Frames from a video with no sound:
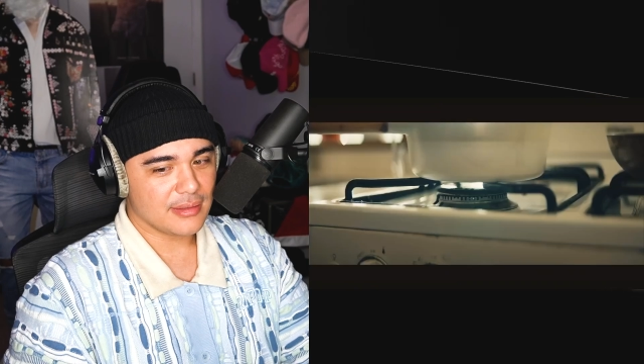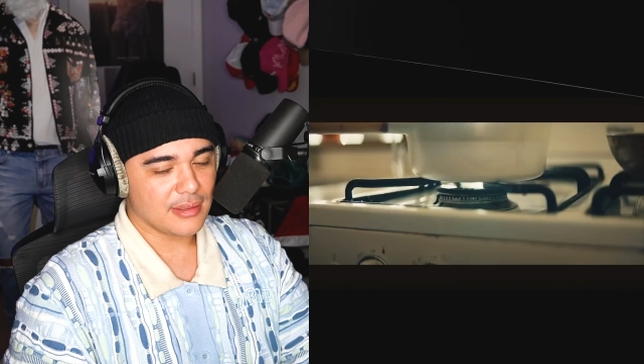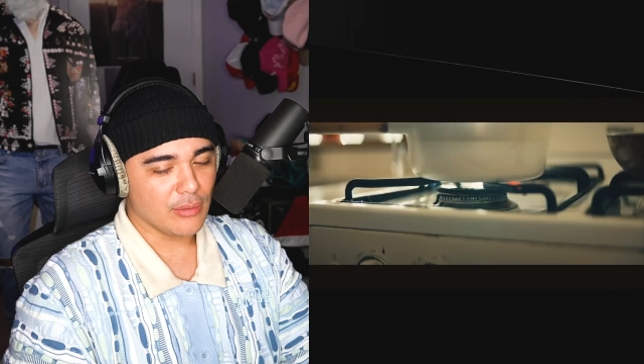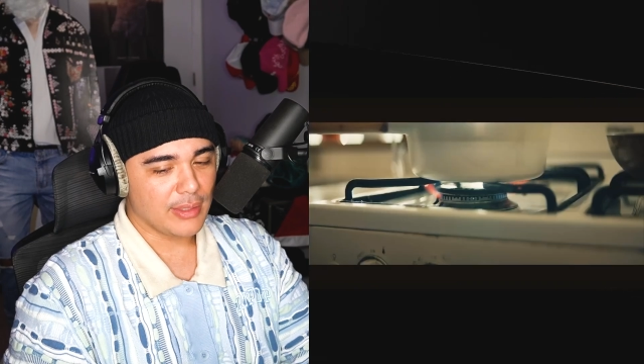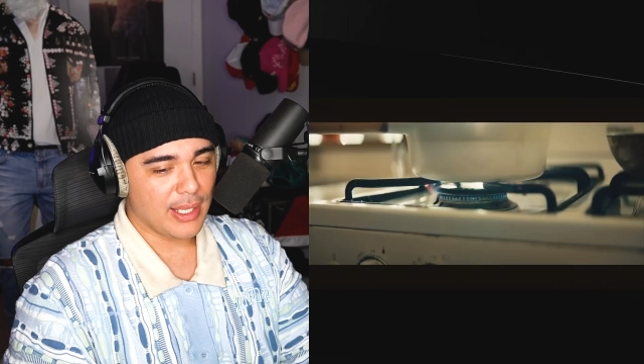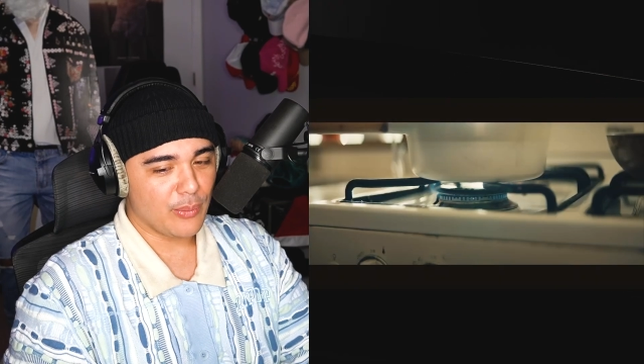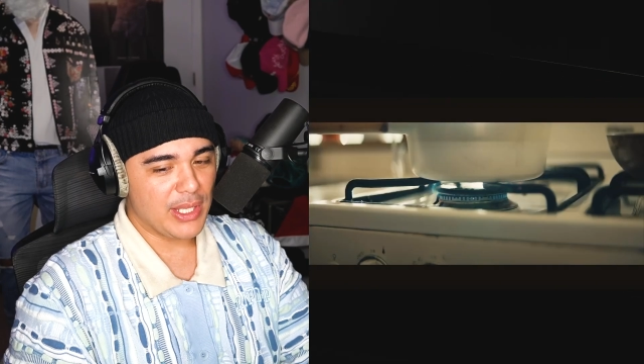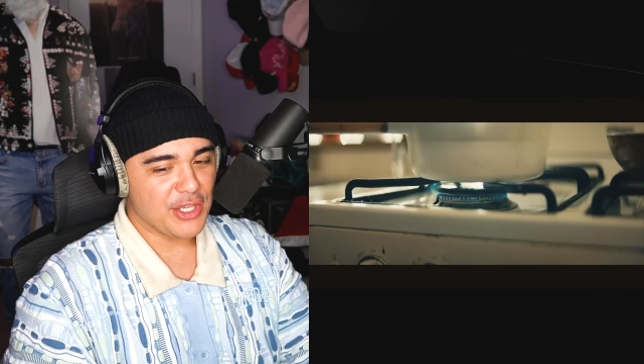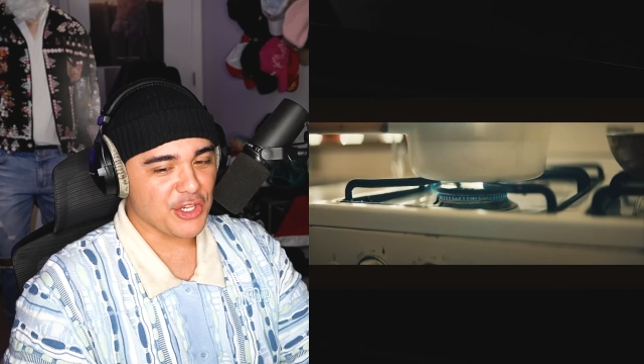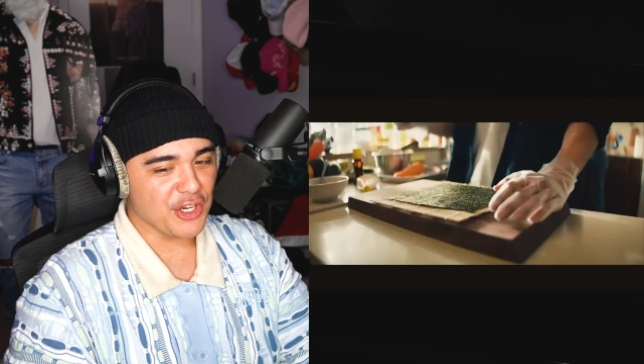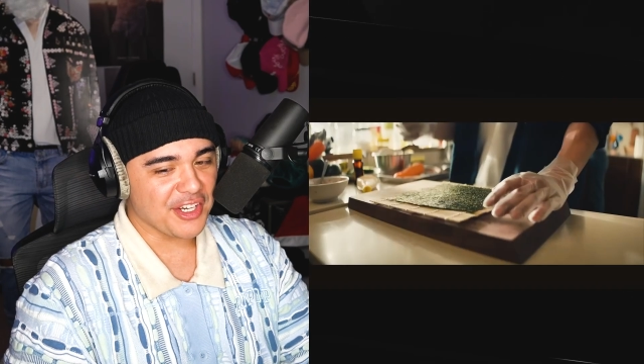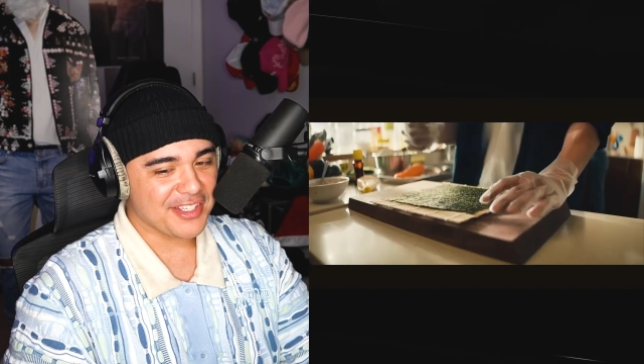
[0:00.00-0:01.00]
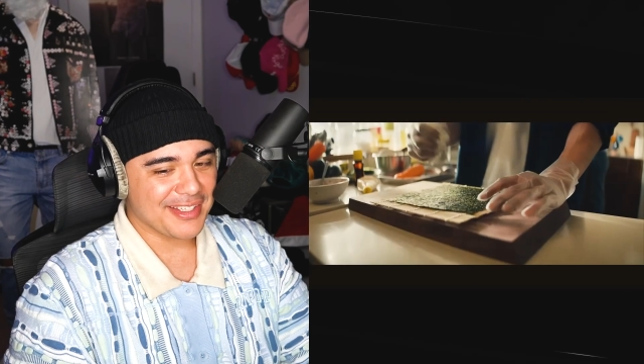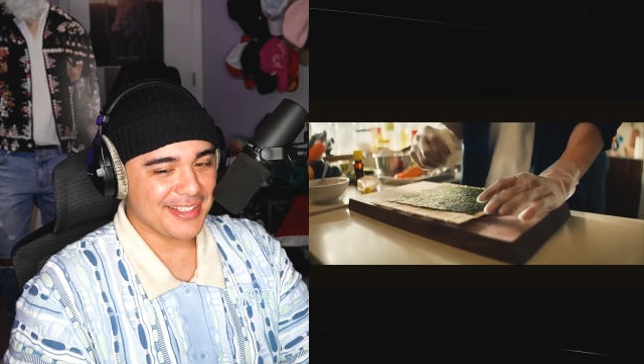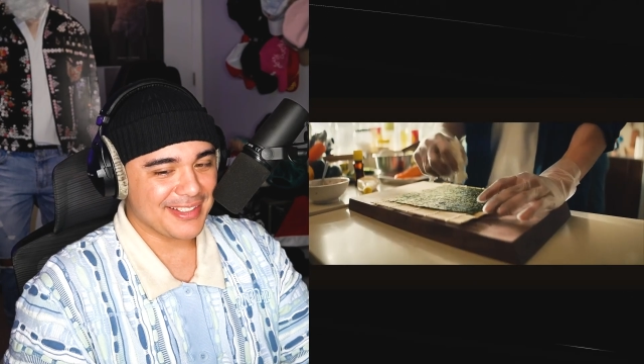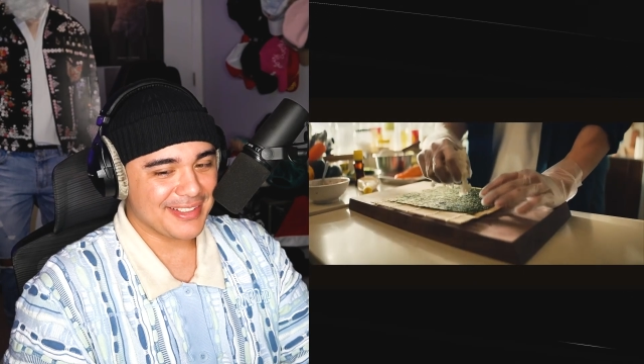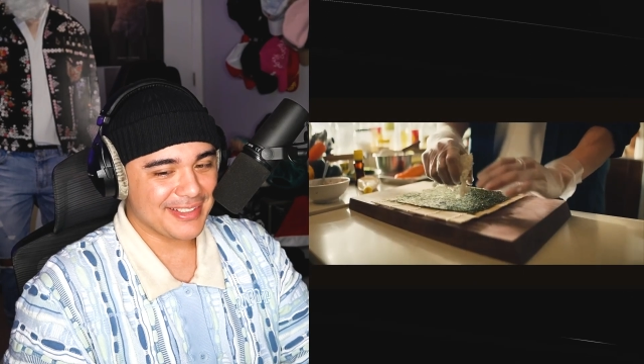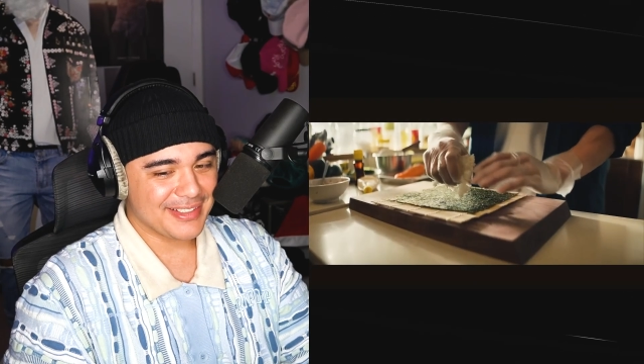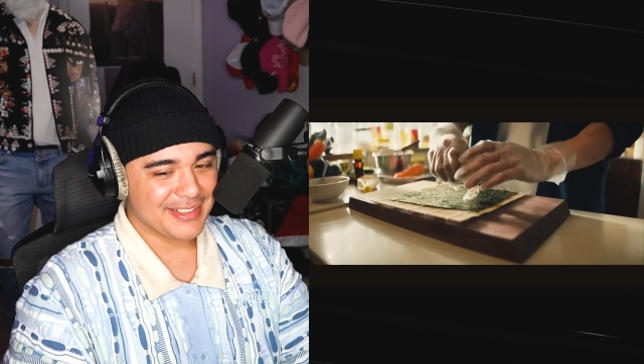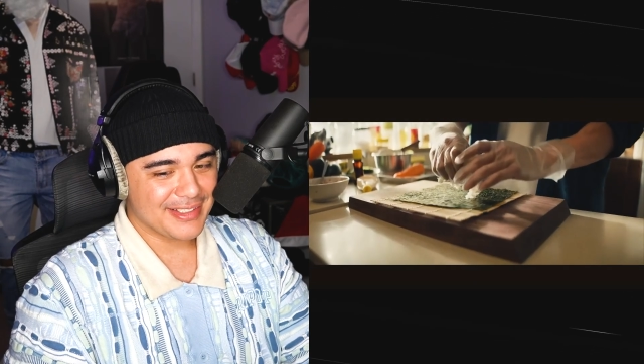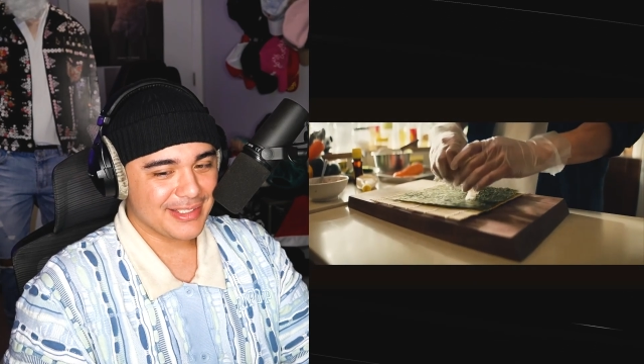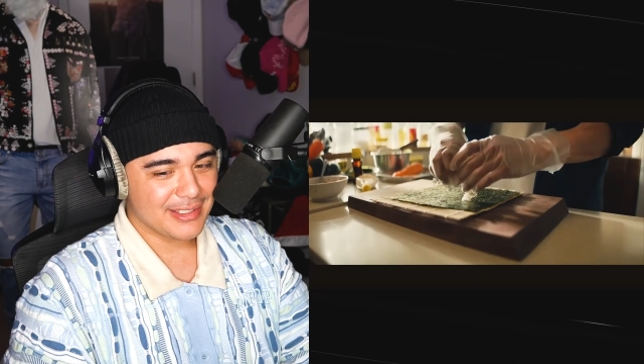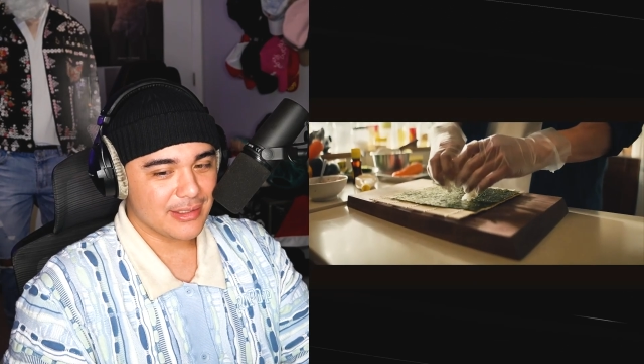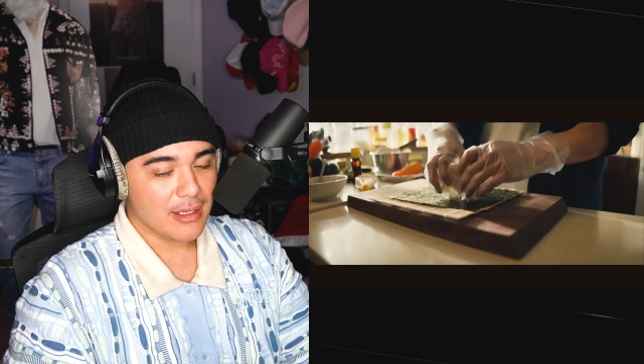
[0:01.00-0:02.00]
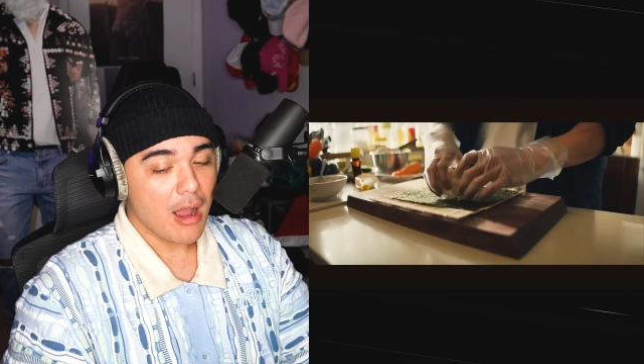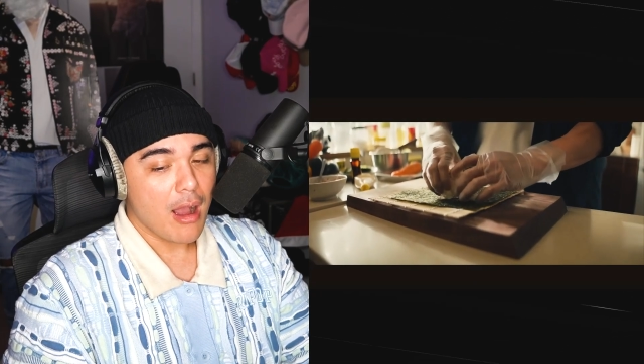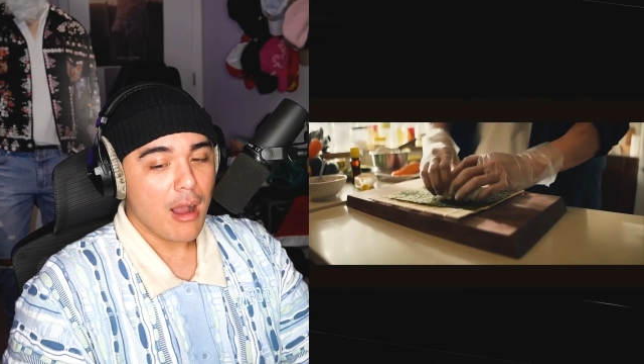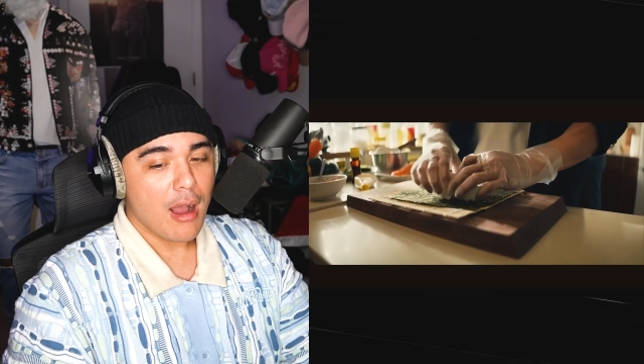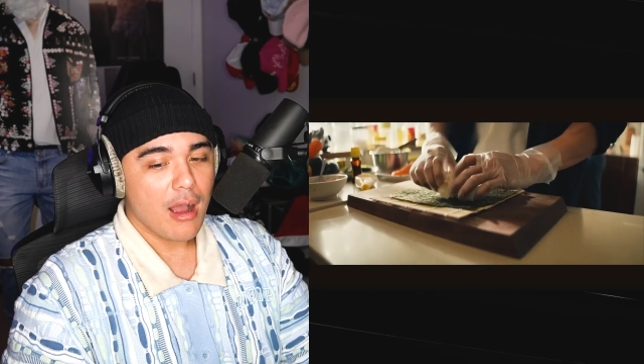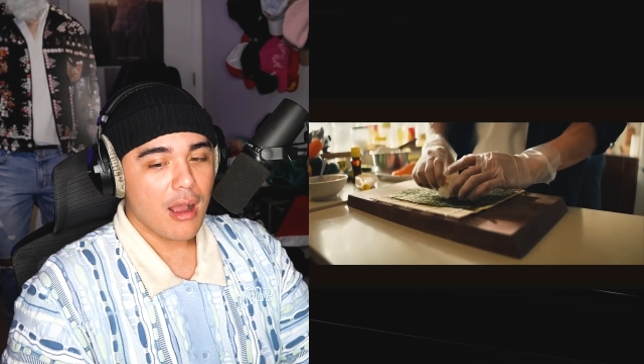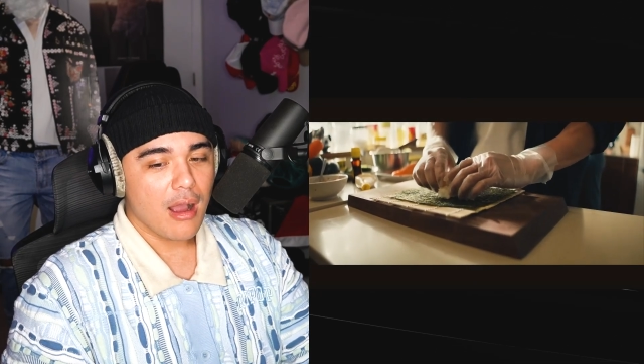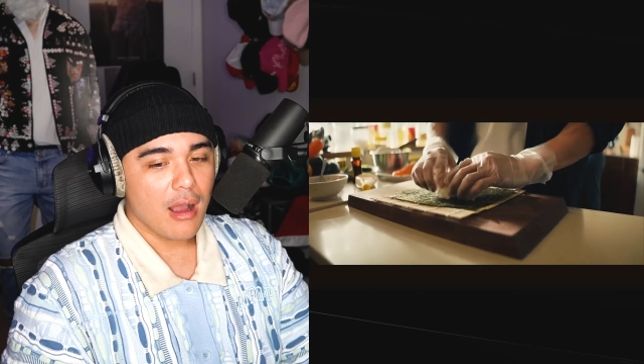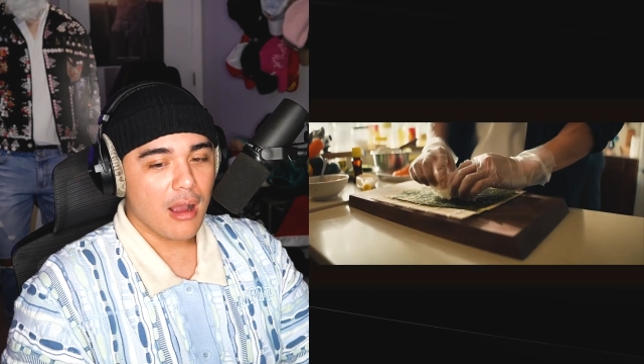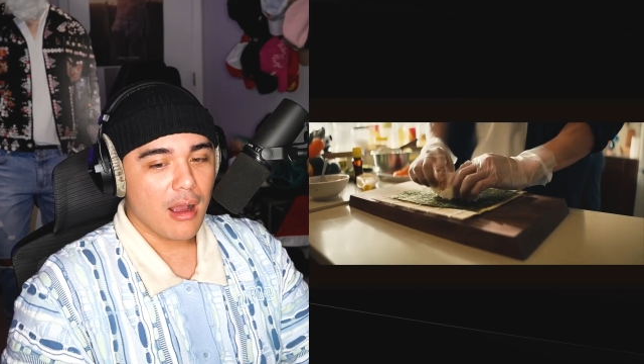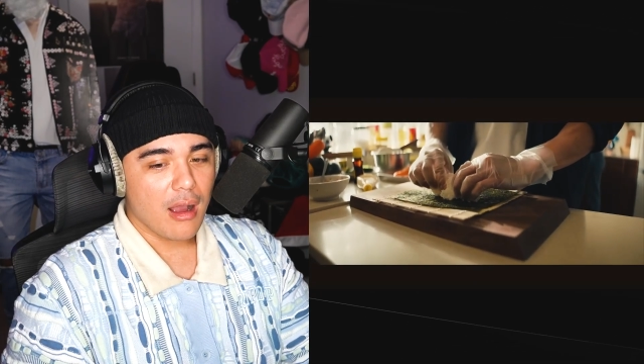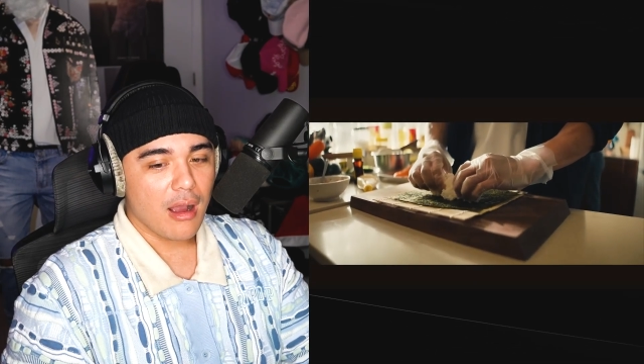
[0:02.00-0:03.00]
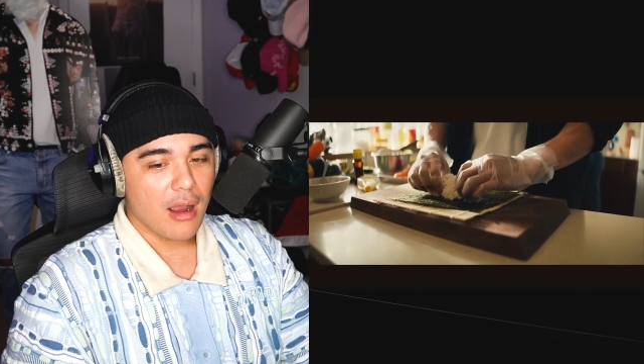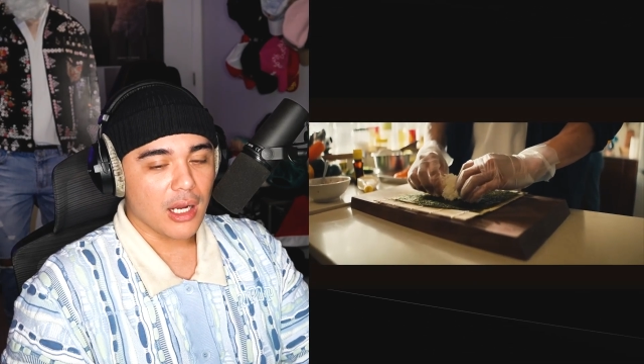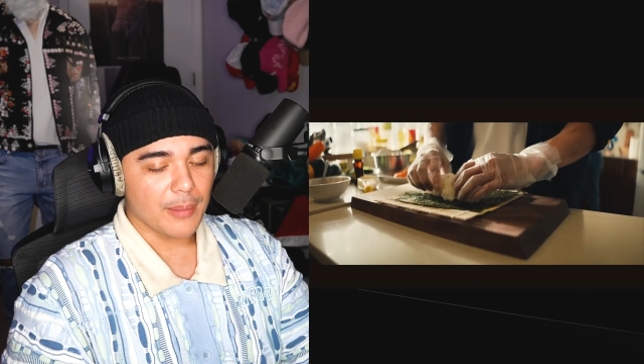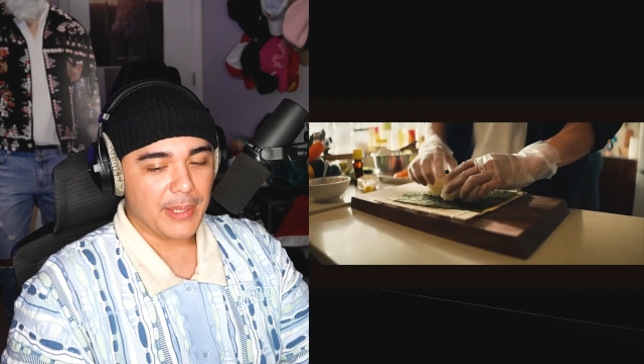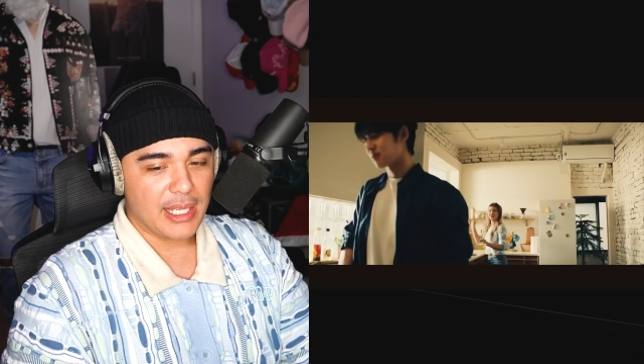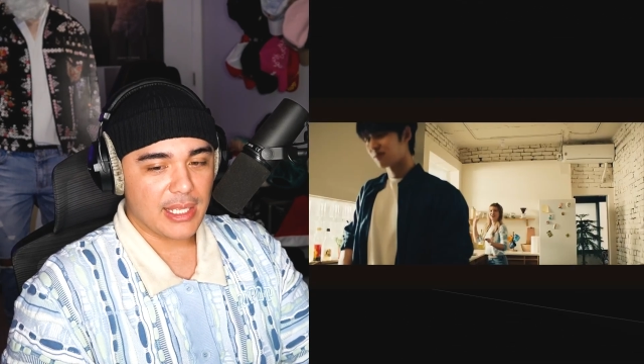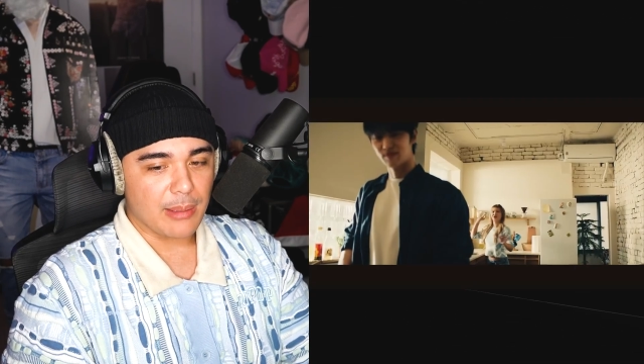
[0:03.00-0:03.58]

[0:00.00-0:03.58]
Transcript: Okay, we cooking. Are they making